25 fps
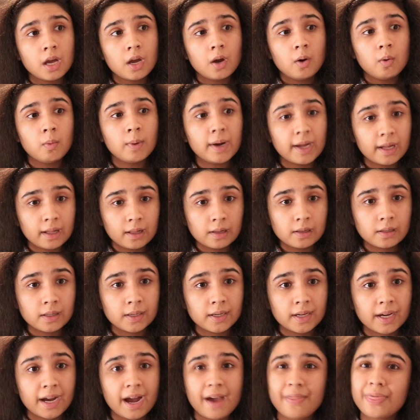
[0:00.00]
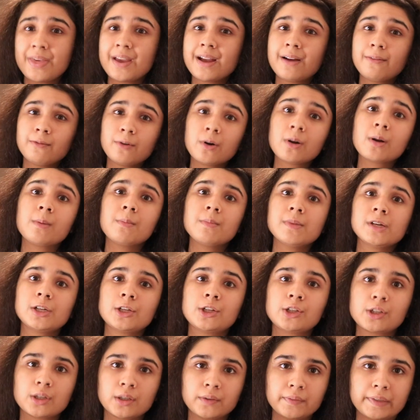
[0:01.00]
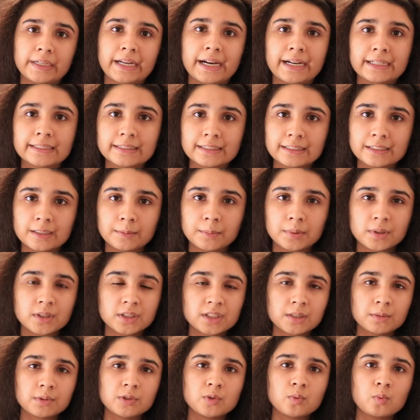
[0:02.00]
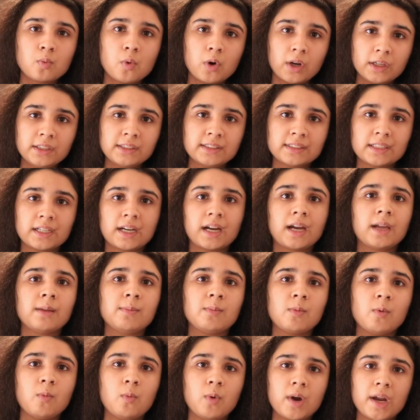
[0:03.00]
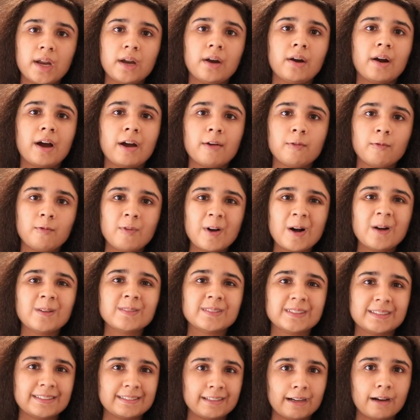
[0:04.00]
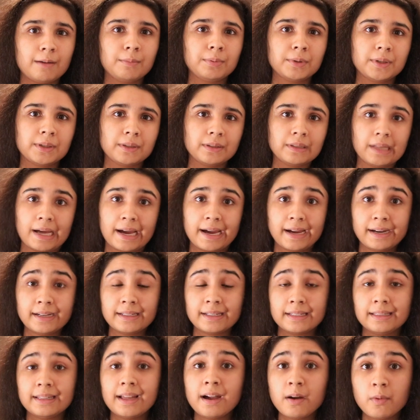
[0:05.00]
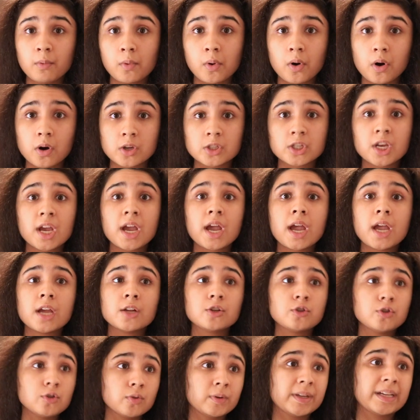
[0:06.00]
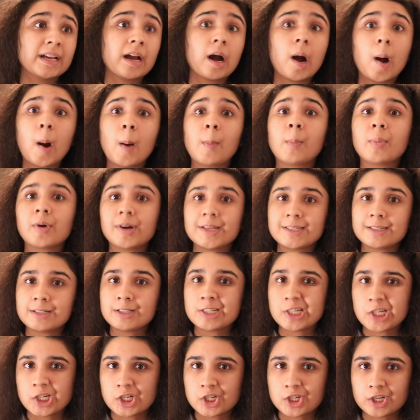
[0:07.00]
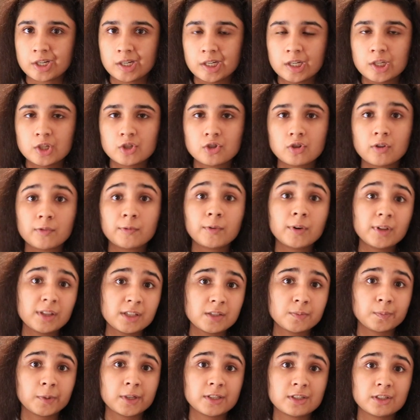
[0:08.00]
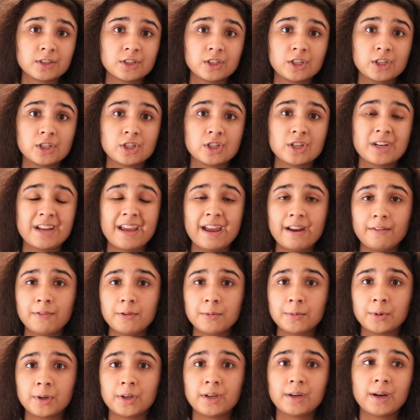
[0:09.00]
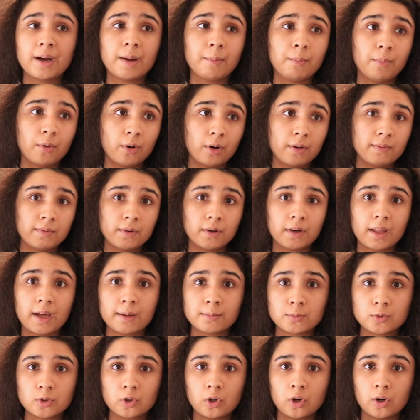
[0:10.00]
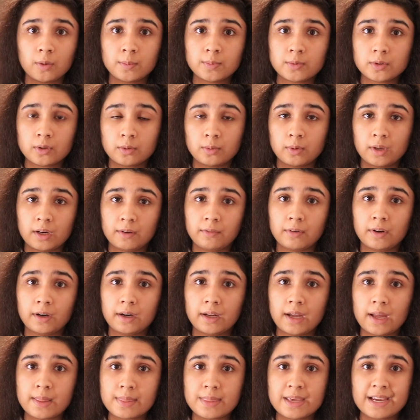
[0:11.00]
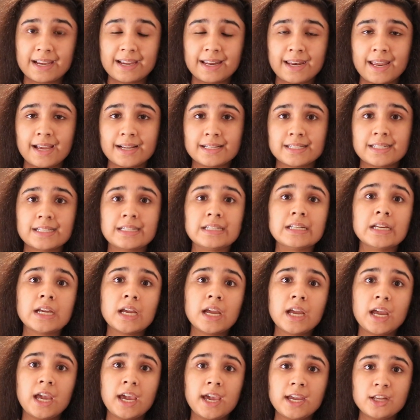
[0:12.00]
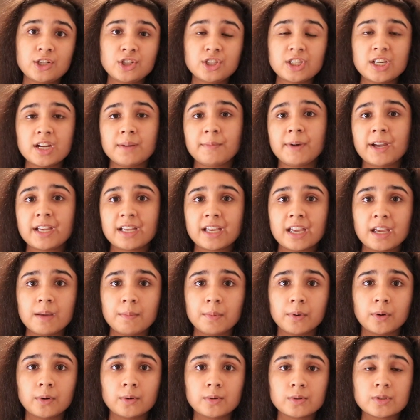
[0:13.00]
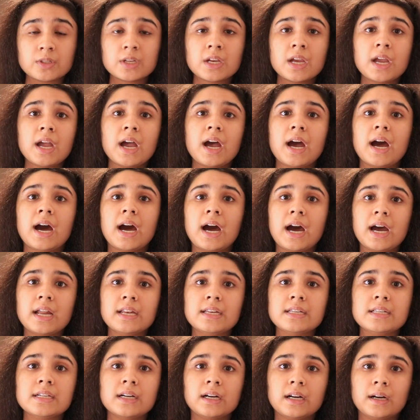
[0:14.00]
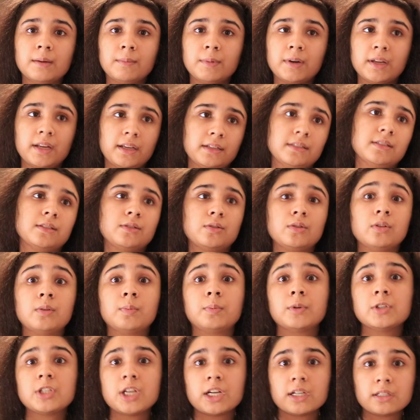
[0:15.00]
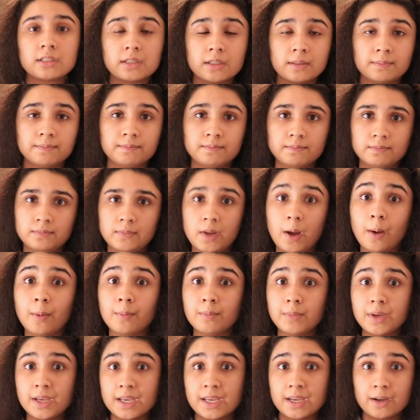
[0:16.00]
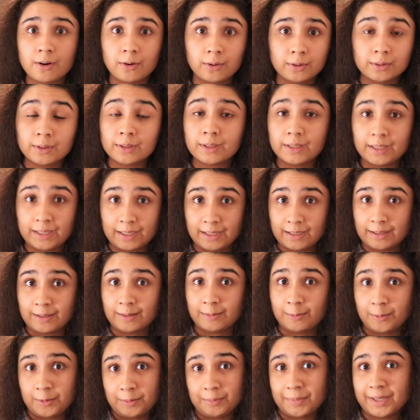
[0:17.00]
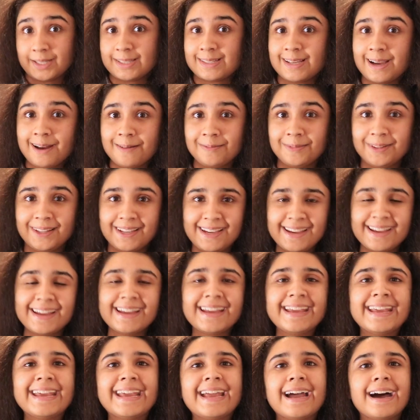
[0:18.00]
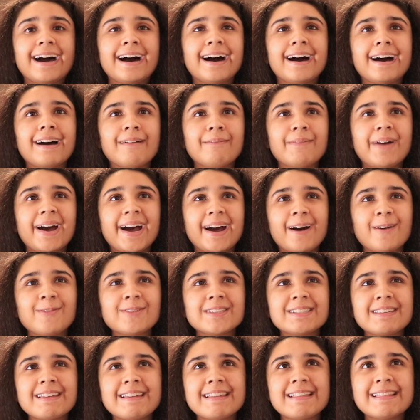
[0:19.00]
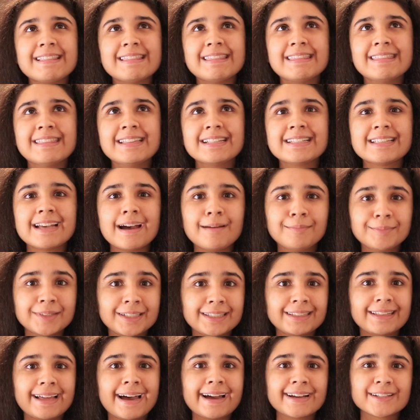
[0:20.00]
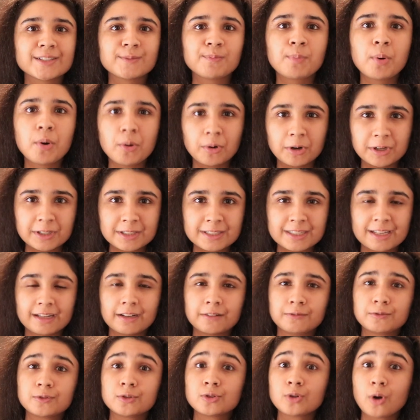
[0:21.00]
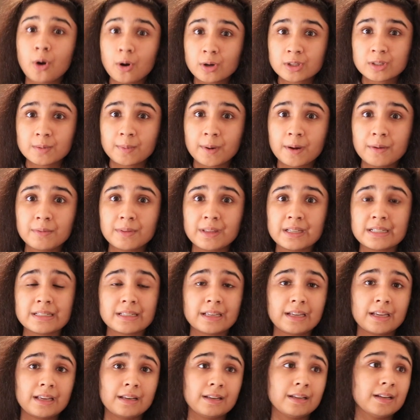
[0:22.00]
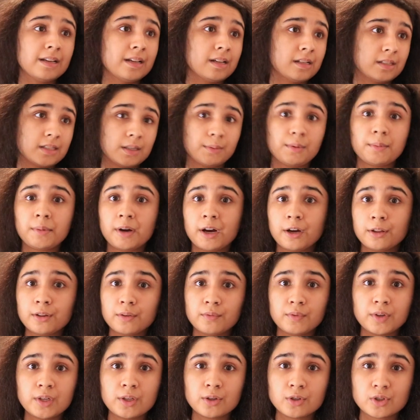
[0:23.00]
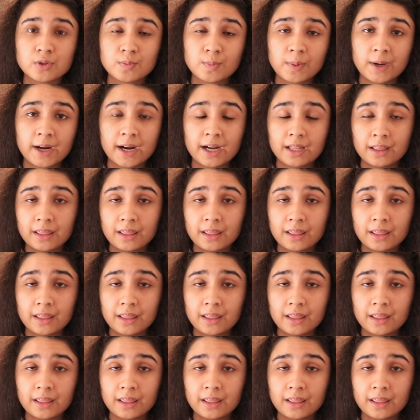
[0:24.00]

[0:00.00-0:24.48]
Well, I think I've got a mixture of an answer, because there was one time where I felt the tablet lacked, and that was during our presentation. So for this presentation, everyone brought in their laptops or whatever, and they connected HDMI cables and connected to the projector. not me on here with my tablet, obviously the tablet lacks ports, and I've talked about this in some of my other videos, but